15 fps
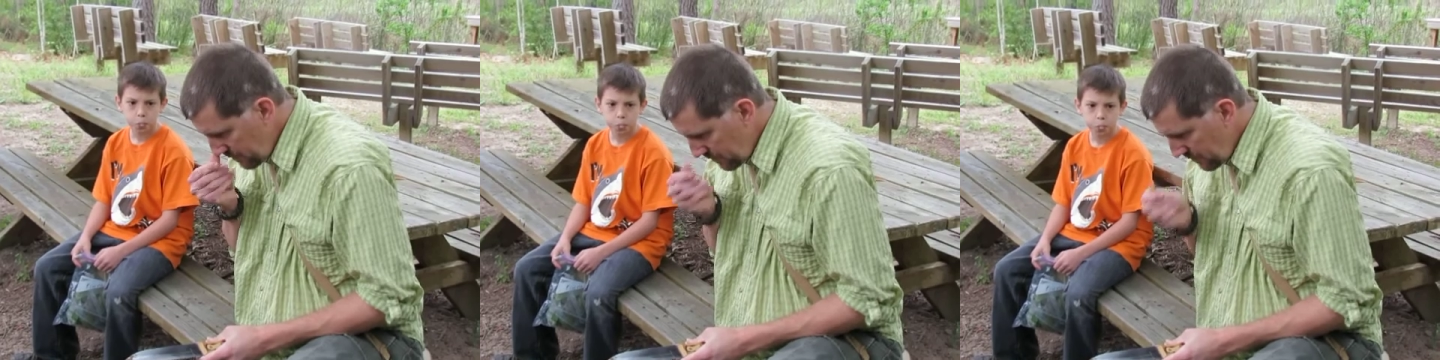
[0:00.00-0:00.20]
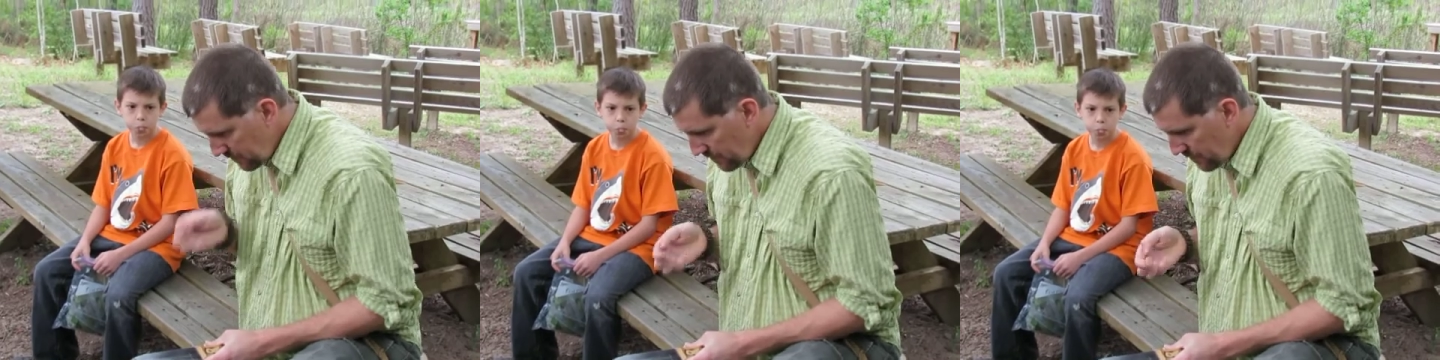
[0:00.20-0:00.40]

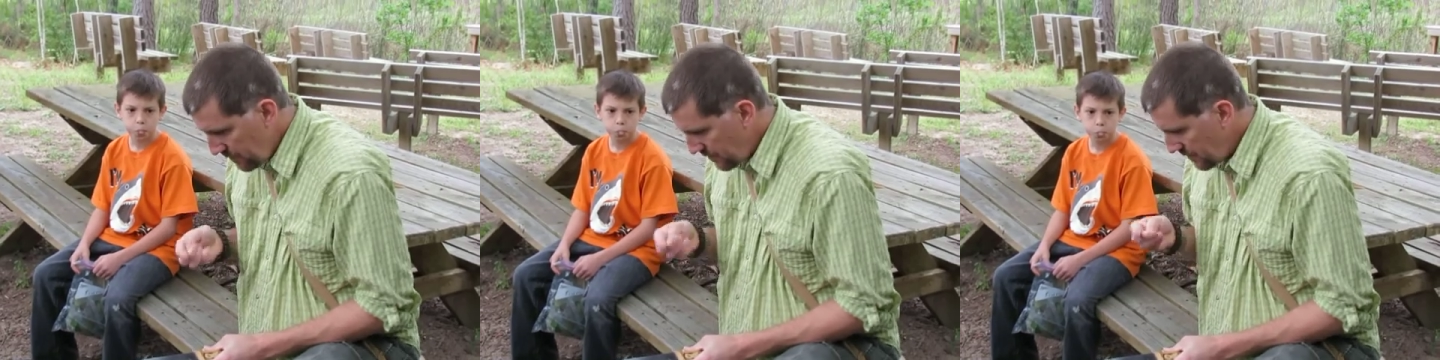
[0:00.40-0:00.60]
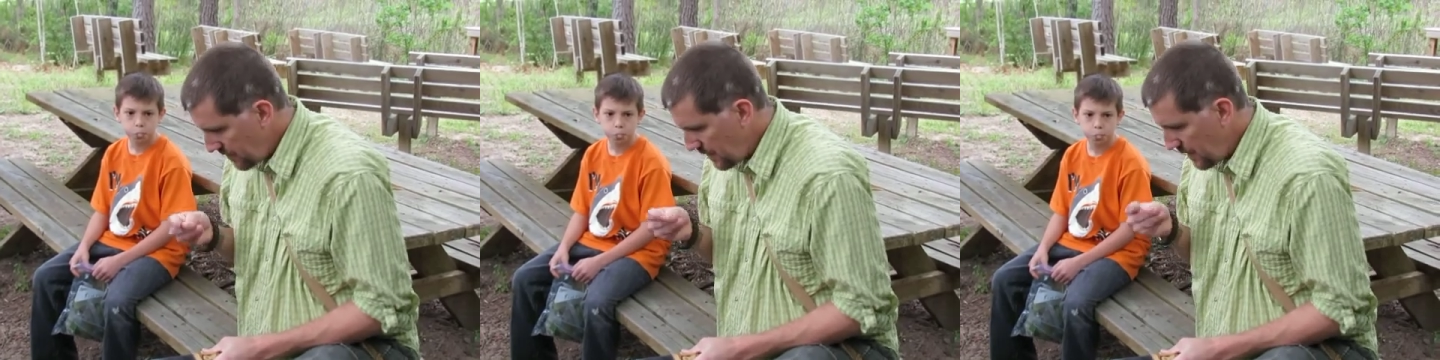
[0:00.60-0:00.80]

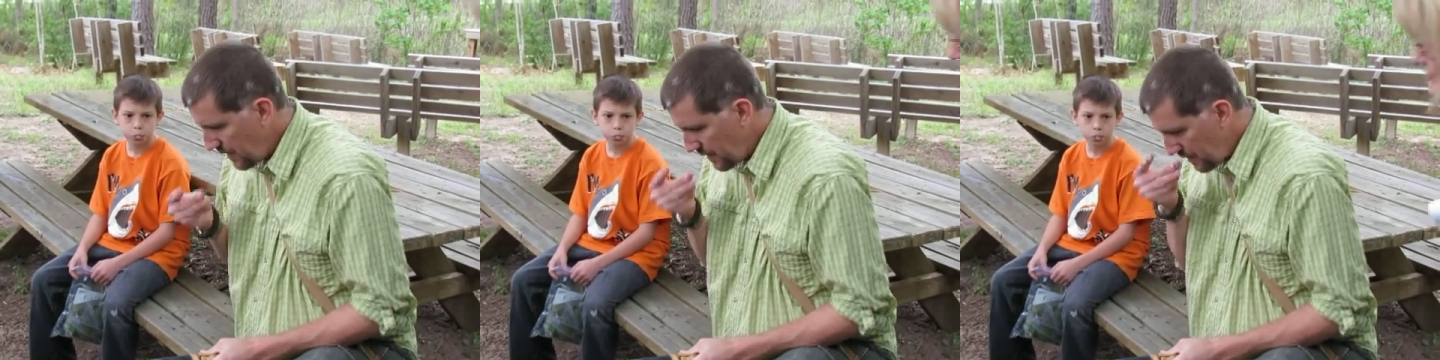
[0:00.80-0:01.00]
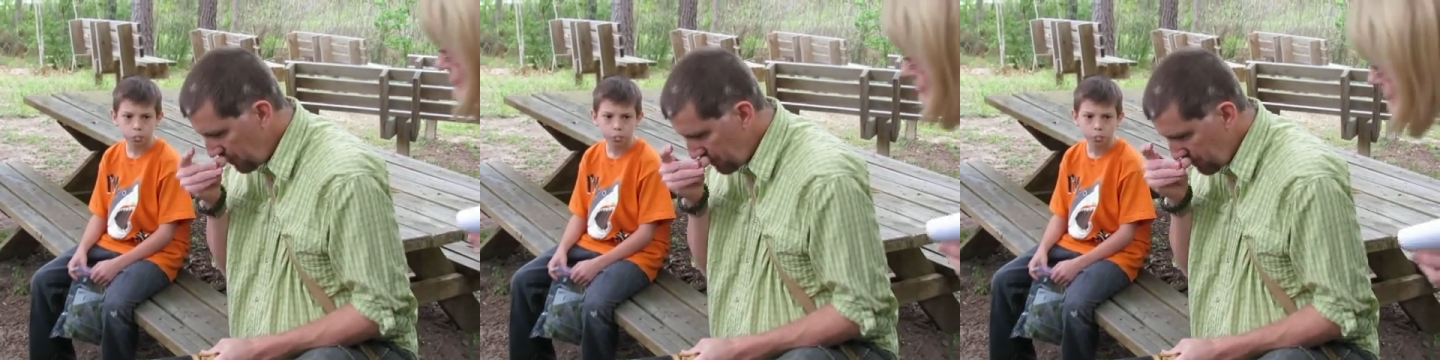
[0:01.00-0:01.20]

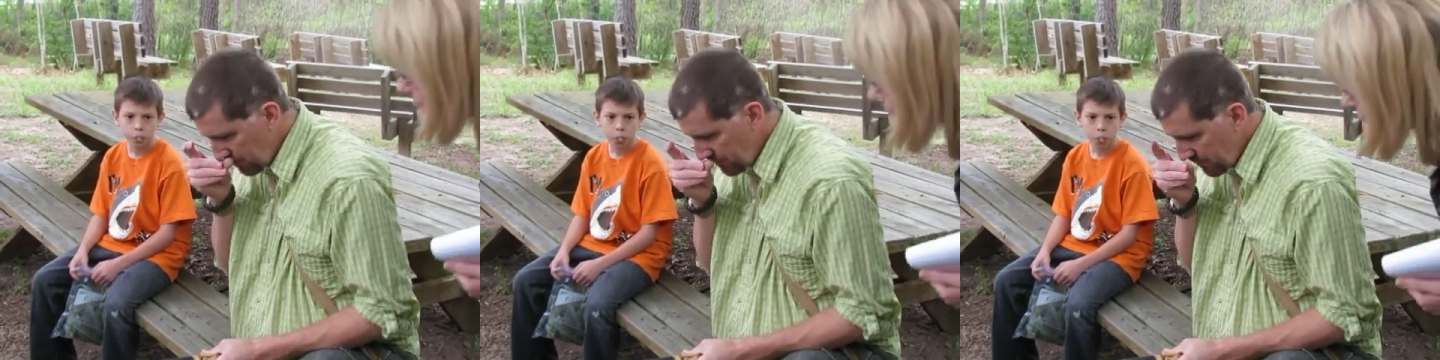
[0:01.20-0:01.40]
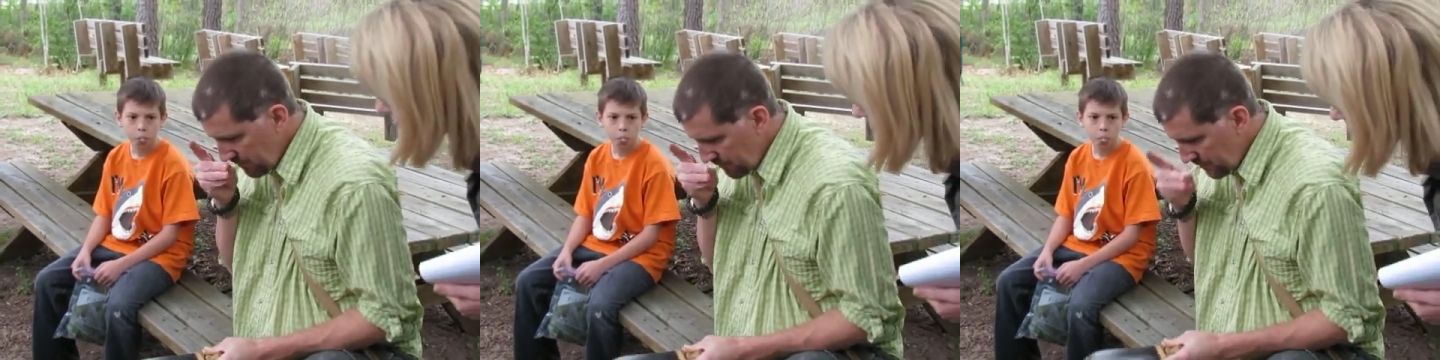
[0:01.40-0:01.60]

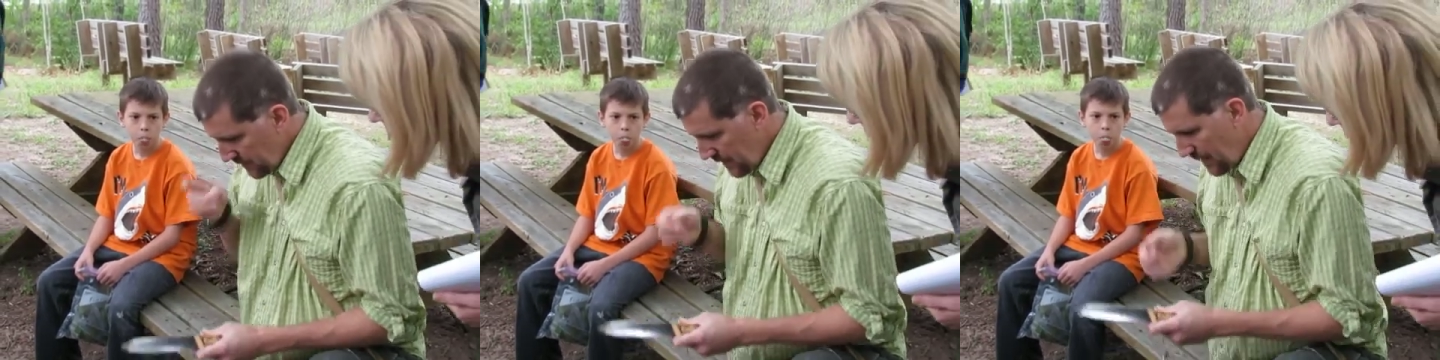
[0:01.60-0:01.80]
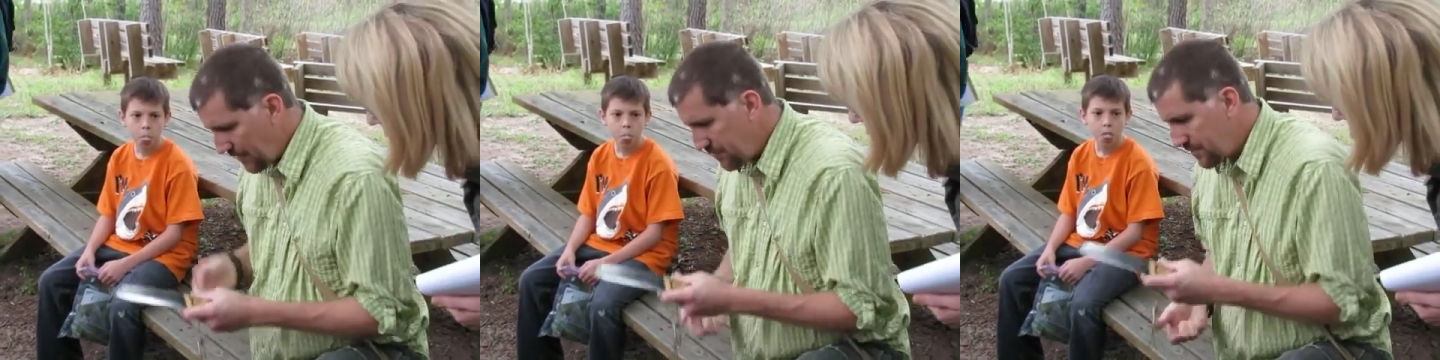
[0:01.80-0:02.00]

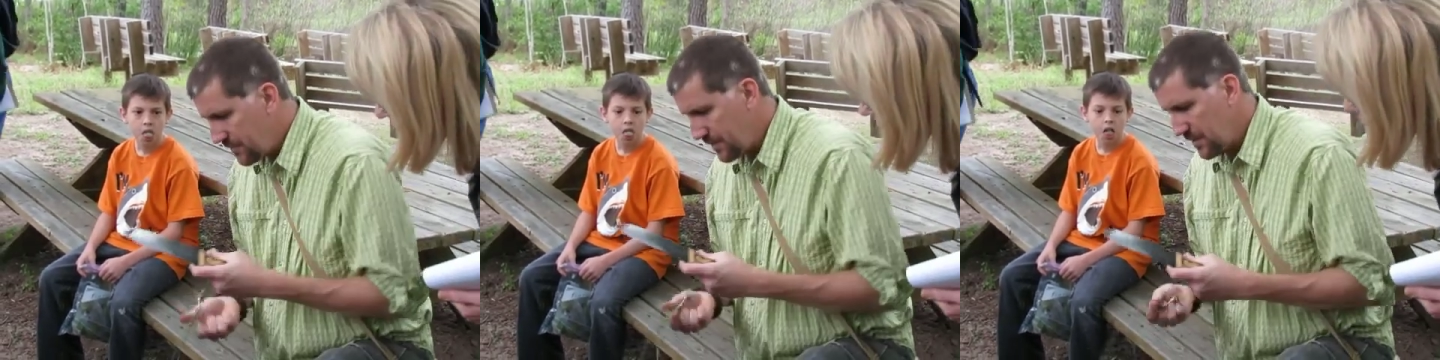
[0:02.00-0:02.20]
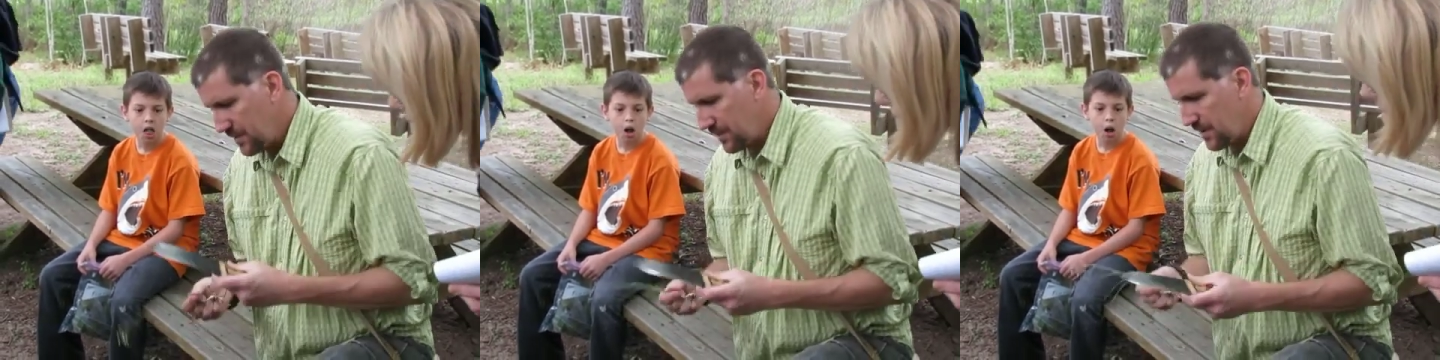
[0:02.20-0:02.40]

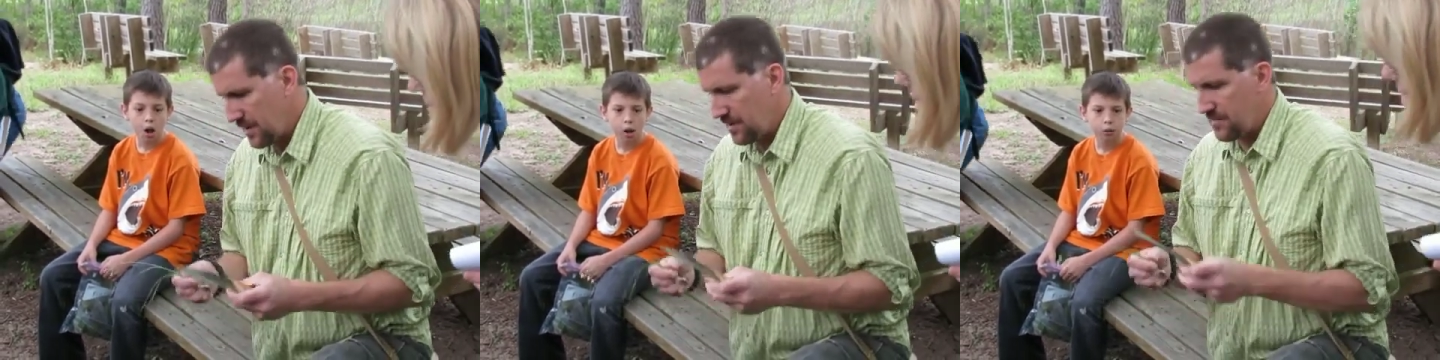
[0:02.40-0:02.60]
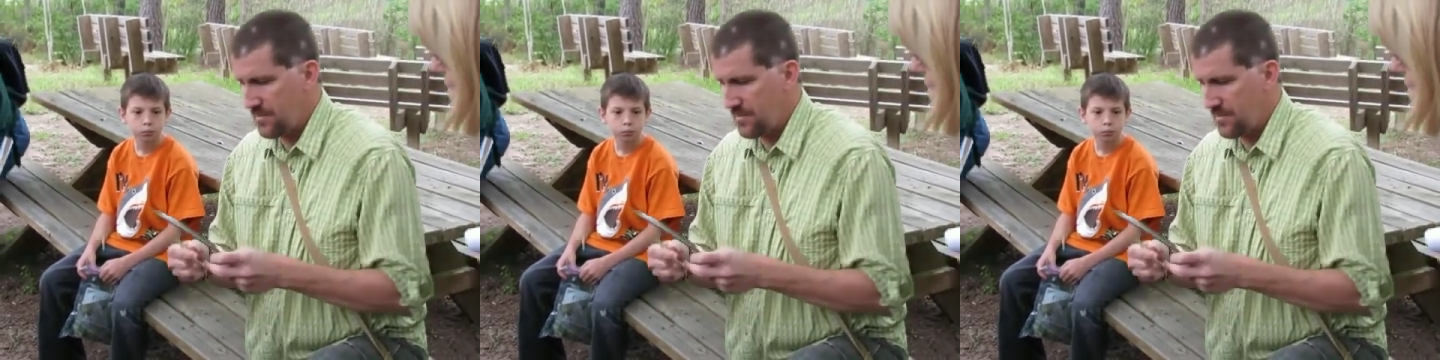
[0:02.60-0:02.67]
Nothing is said.